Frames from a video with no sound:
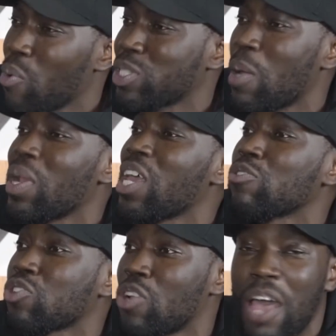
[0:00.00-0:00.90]
What's somebody
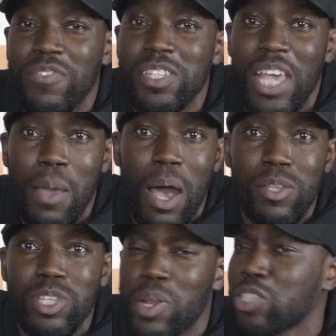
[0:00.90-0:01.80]
else going to have to say
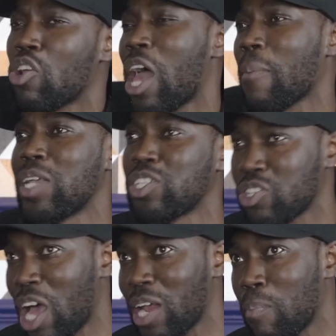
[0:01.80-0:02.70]
about somebody? It's not like
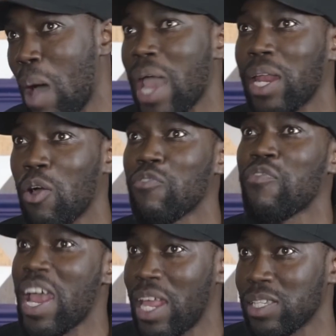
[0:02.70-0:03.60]
Manchester United are buying it on
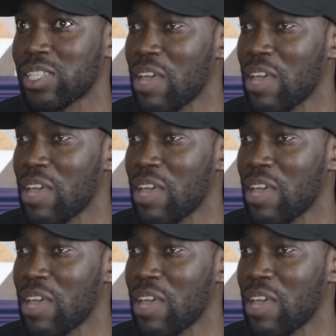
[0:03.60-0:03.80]
finance.